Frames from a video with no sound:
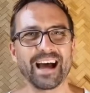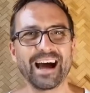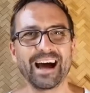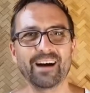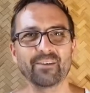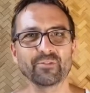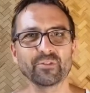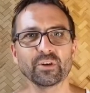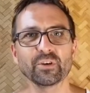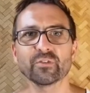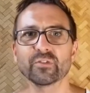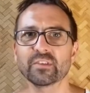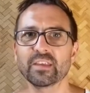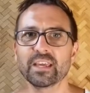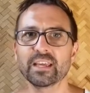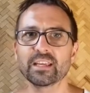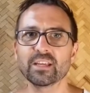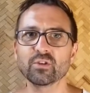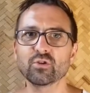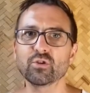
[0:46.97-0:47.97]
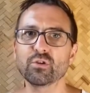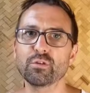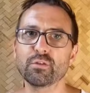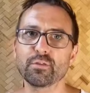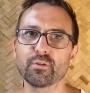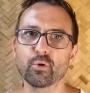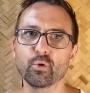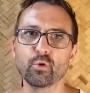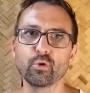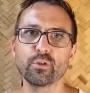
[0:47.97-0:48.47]
after I've taken you
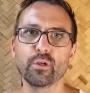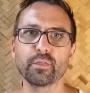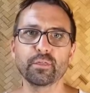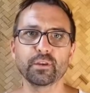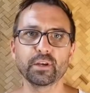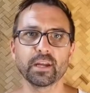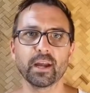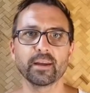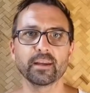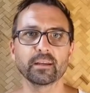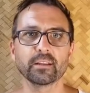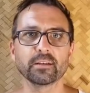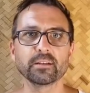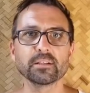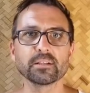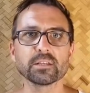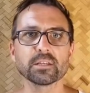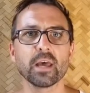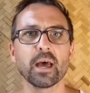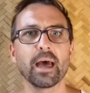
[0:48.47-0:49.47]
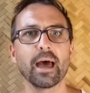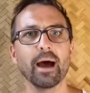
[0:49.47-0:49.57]
through the 3 islands,